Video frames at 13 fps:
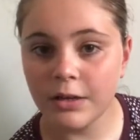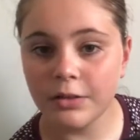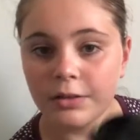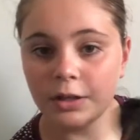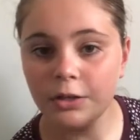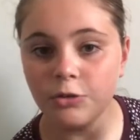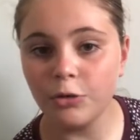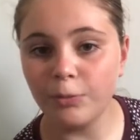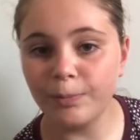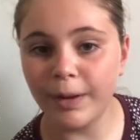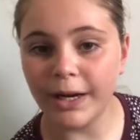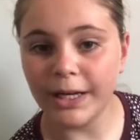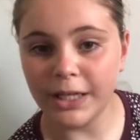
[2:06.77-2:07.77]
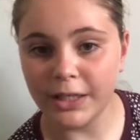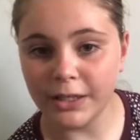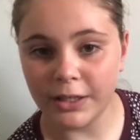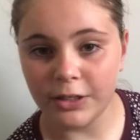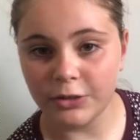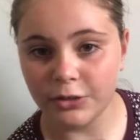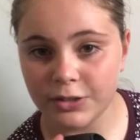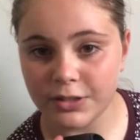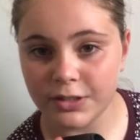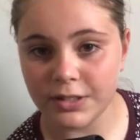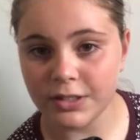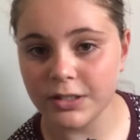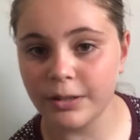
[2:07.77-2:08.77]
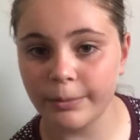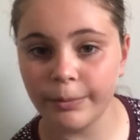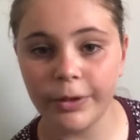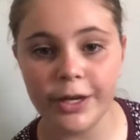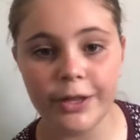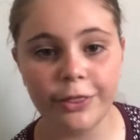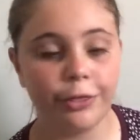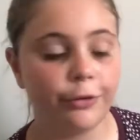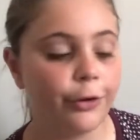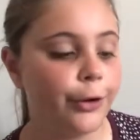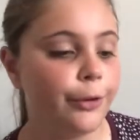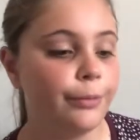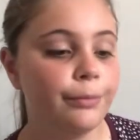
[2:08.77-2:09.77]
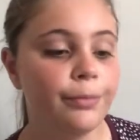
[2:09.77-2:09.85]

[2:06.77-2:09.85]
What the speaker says: then your buddy can use this to breathe through,